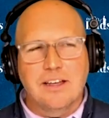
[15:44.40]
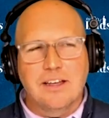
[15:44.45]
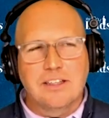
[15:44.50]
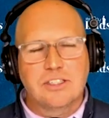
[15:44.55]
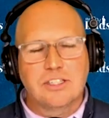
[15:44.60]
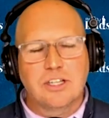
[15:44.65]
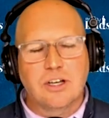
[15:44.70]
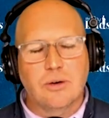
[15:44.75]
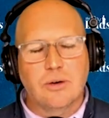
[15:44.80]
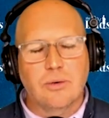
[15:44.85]

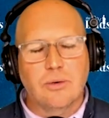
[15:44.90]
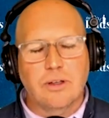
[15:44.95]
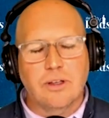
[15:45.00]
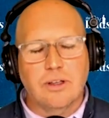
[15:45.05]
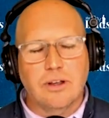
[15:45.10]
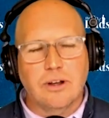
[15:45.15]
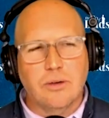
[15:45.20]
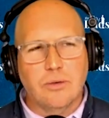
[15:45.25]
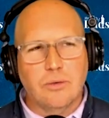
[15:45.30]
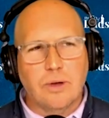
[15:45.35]
So,
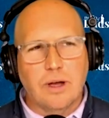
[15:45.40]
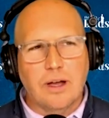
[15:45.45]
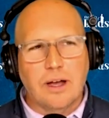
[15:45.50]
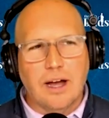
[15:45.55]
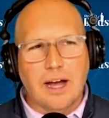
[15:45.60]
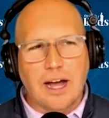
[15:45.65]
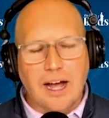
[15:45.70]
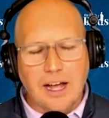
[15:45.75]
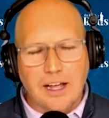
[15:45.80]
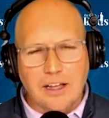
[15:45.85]

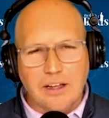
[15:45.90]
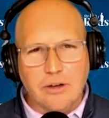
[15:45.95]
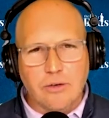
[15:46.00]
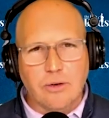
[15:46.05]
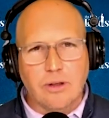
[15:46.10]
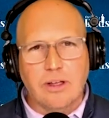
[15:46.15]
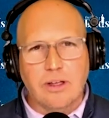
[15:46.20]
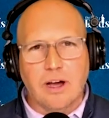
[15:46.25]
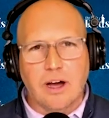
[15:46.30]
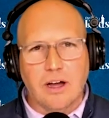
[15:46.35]
I
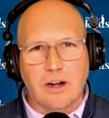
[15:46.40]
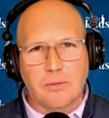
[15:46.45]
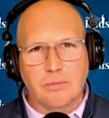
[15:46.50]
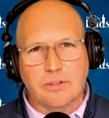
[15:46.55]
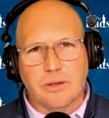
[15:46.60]
agree 100%